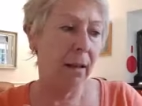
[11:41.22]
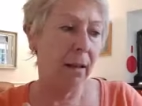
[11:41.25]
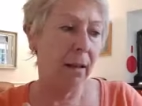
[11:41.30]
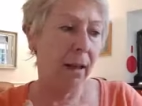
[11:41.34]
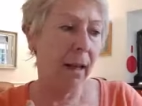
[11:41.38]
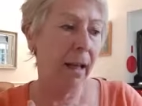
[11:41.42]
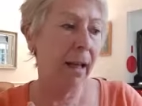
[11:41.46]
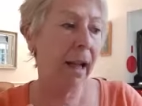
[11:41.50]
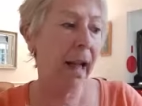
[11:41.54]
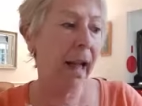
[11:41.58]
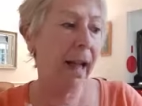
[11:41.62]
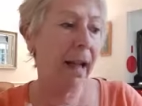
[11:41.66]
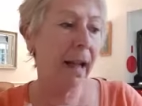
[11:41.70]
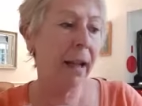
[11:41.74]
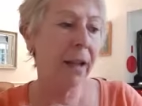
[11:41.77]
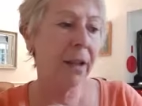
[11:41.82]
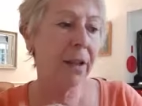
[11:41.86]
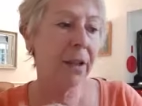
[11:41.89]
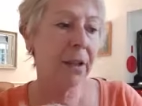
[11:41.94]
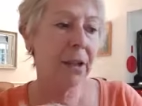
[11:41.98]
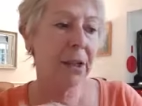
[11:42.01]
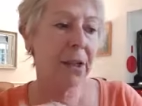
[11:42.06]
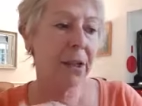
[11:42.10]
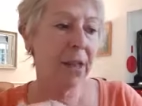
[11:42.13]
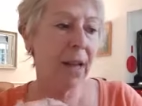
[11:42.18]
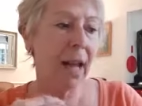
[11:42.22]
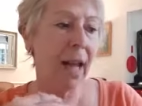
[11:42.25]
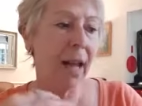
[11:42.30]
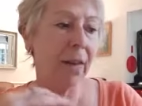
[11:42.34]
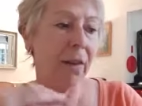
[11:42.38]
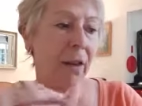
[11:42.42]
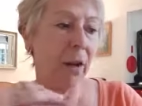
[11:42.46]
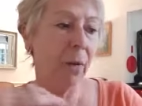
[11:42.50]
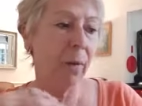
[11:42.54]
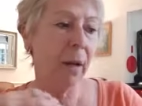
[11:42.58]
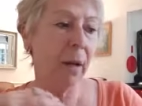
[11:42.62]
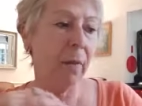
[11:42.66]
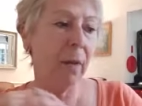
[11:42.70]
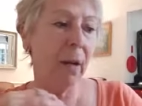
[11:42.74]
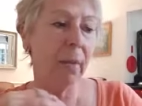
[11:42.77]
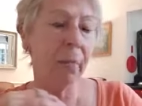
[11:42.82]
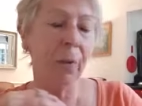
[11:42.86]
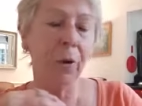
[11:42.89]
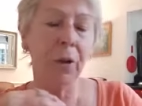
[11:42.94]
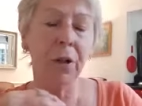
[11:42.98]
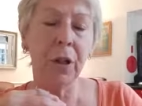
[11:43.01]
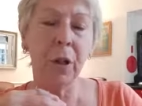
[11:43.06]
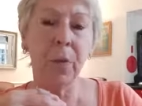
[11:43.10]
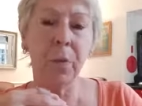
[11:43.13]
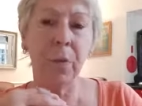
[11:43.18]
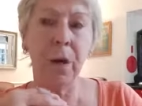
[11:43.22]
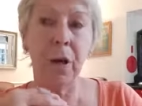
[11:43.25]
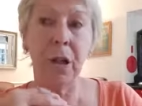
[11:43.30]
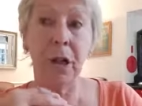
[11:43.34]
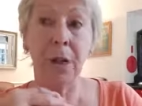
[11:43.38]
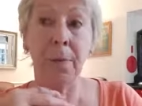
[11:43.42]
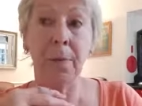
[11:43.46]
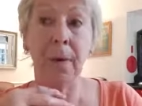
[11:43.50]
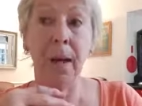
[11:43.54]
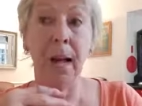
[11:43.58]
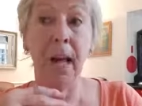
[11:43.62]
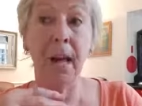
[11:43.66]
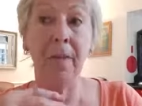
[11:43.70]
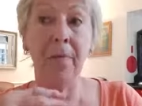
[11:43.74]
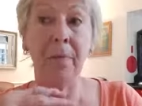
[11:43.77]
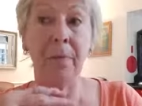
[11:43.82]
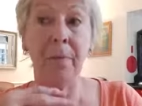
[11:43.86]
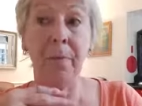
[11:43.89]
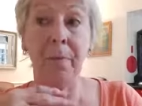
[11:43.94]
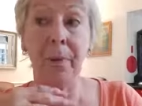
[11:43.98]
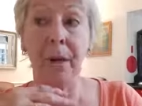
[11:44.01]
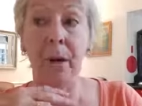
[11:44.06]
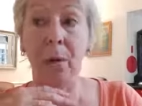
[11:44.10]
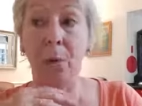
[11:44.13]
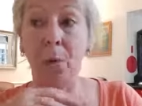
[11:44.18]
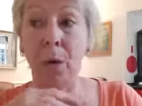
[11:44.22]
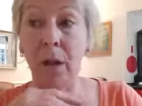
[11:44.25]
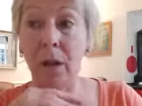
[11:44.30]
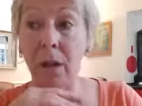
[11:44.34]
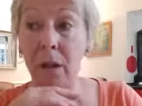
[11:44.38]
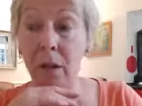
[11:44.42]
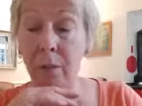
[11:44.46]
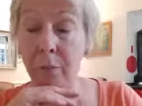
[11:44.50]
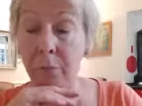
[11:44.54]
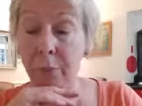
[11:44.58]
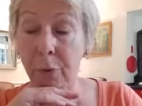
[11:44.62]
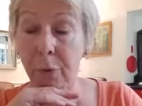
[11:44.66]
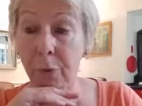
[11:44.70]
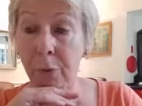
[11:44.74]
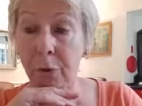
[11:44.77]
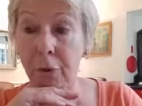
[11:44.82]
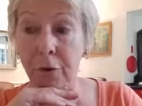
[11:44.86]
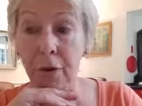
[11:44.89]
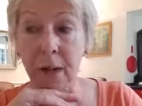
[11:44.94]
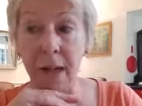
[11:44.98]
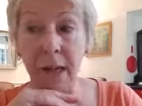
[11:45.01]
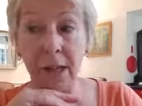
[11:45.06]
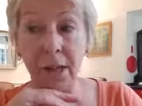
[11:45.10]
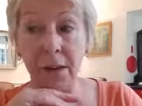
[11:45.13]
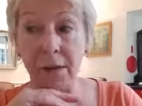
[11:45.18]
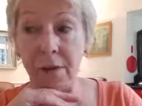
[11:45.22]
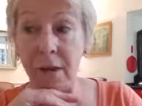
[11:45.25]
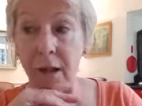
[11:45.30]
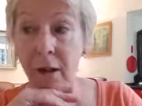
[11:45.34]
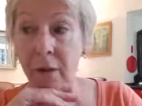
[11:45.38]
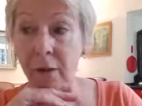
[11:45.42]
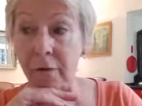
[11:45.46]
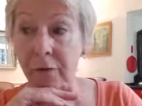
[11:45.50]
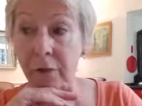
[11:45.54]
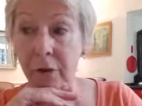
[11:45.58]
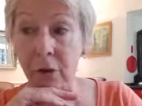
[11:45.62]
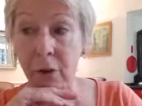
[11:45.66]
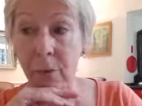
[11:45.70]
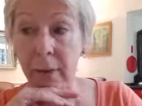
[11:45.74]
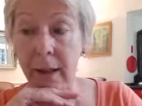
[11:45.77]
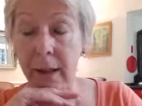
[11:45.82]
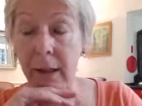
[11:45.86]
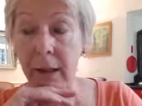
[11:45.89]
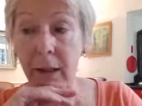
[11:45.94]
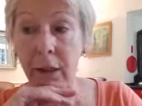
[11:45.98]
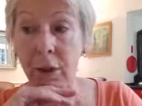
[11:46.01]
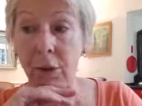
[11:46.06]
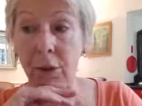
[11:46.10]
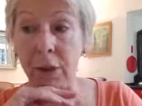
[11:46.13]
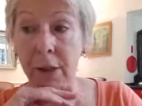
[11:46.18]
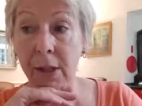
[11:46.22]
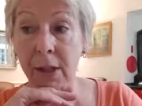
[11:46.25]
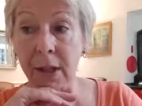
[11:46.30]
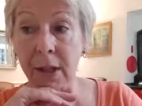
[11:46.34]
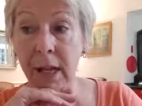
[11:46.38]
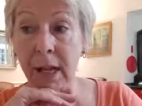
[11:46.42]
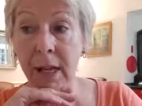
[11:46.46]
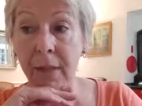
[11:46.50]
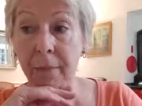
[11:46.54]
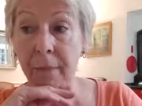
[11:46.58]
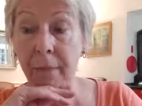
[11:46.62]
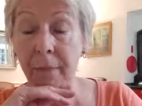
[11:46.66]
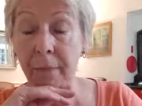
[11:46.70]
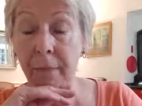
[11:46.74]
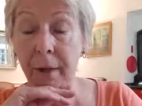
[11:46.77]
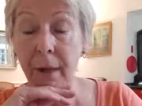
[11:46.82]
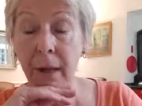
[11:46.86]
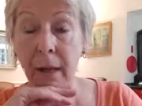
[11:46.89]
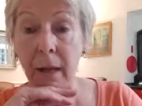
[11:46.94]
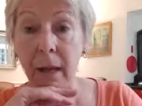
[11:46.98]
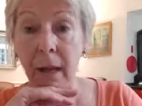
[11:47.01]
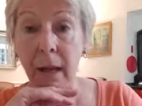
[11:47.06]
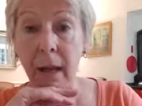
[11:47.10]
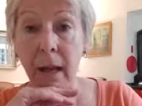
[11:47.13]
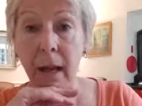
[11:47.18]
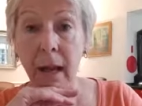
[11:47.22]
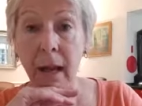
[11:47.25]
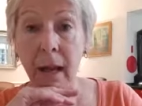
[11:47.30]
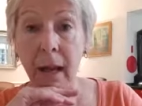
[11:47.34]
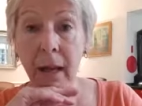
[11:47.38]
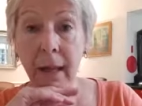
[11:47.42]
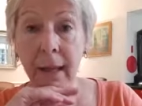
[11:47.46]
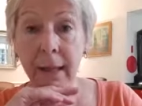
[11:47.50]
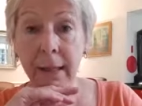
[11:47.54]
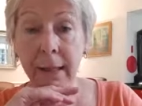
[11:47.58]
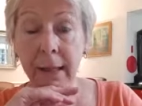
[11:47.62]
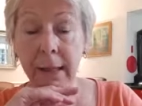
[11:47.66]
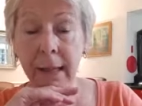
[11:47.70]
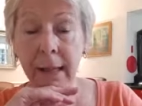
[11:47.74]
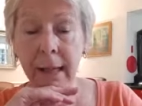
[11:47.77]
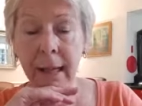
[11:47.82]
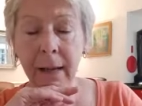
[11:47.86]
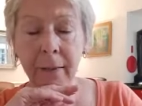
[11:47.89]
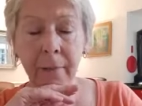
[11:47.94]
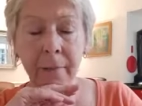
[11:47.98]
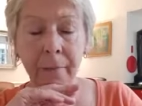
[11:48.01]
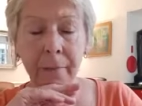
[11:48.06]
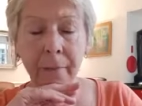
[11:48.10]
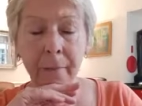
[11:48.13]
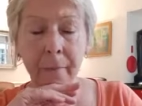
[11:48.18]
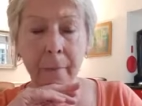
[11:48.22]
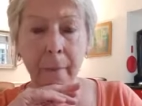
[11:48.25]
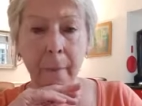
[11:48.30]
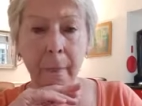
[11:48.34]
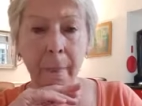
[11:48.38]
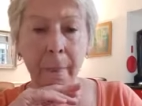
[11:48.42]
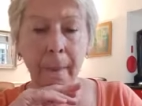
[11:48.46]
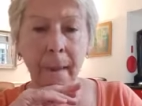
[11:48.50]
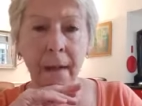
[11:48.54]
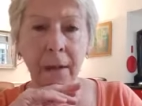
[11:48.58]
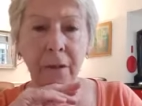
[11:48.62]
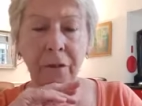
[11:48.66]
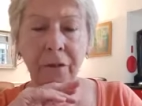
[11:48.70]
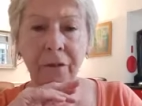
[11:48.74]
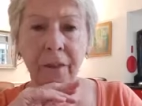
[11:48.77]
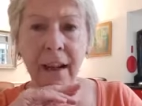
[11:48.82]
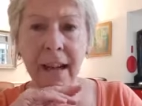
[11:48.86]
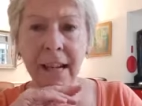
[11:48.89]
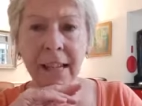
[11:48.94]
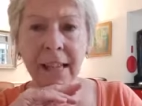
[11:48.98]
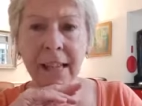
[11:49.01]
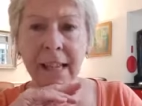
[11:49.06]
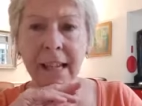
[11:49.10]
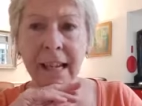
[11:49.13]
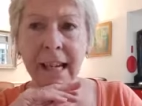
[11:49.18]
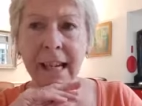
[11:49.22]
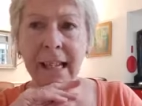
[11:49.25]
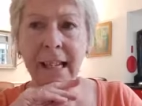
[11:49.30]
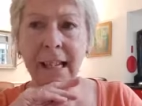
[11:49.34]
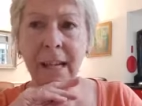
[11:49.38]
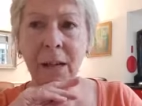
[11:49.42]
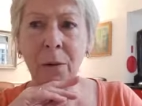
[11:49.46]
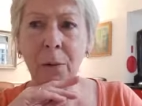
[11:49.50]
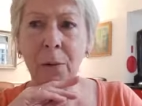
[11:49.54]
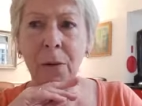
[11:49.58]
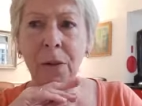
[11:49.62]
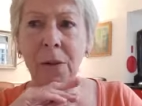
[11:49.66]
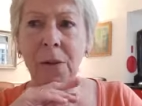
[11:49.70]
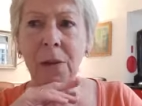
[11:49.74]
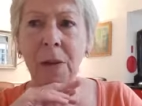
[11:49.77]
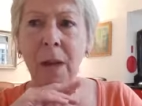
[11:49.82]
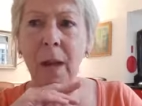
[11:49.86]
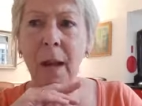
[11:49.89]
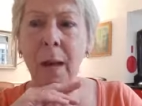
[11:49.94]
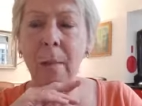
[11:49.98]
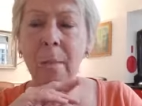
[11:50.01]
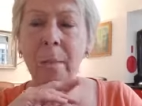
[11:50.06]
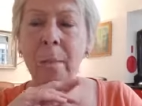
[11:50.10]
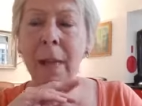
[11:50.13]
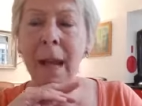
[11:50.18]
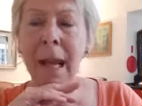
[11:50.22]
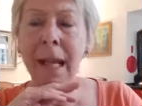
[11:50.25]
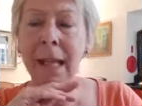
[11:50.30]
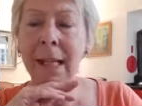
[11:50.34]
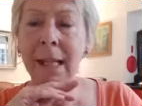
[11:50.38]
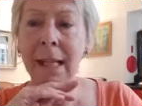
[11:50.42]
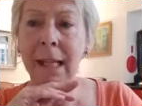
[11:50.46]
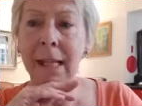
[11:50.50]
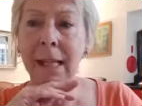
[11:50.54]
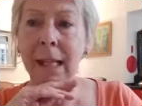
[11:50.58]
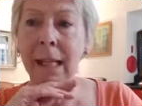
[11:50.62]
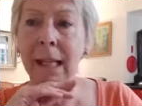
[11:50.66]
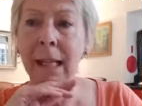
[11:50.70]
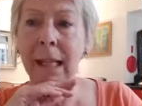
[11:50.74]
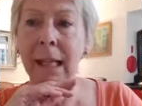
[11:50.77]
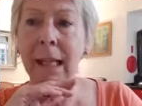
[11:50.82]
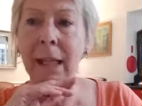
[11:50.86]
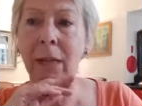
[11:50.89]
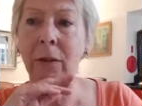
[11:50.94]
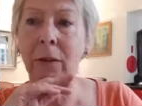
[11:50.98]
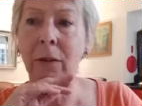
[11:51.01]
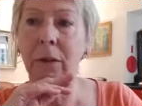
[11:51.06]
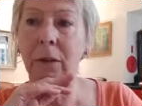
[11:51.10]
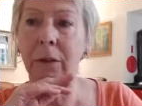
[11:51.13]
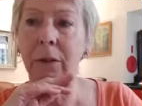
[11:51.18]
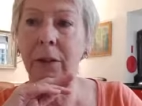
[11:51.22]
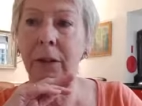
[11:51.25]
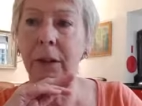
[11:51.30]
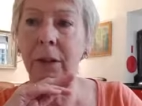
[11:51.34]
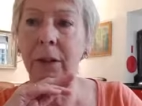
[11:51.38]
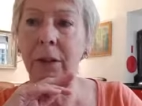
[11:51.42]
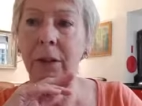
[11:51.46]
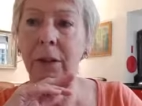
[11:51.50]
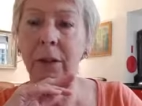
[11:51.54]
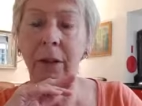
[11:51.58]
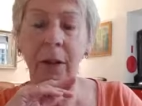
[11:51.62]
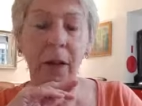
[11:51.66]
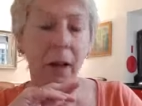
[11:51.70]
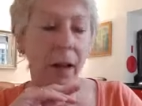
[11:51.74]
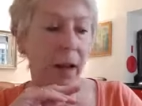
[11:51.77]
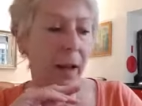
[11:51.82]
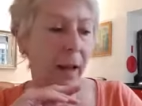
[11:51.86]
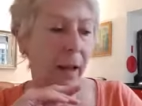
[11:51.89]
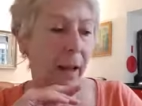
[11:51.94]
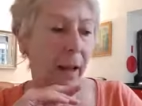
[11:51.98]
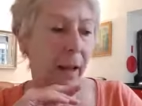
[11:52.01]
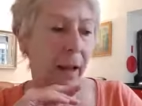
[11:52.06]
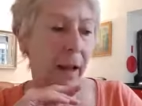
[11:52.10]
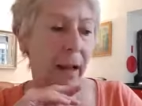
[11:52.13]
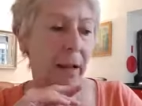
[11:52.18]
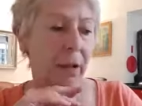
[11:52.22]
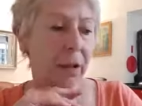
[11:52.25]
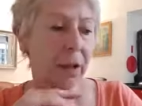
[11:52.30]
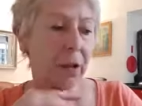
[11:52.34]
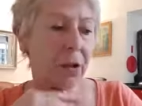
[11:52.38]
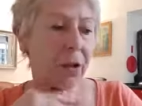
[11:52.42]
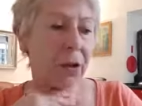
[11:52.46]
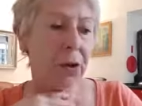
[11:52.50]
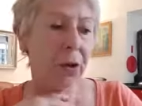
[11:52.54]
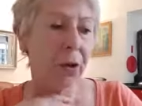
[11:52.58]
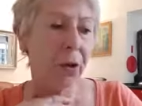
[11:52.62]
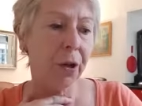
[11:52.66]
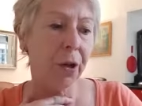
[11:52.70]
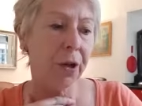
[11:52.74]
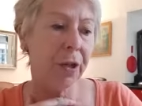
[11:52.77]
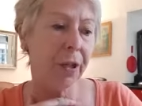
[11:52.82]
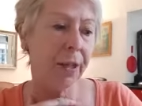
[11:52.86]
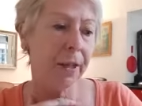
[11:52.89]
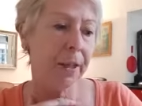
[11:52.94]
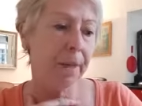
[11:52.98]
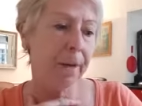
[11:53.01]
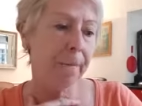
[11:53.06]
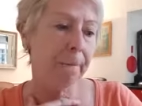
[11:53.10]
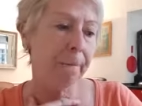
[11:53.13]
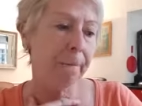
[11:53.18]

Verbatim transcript: and I understand the way my body works, but I've been a work in progress now for quite a long time. And um, it's fascinating what's mended and healed and, and gets sorted.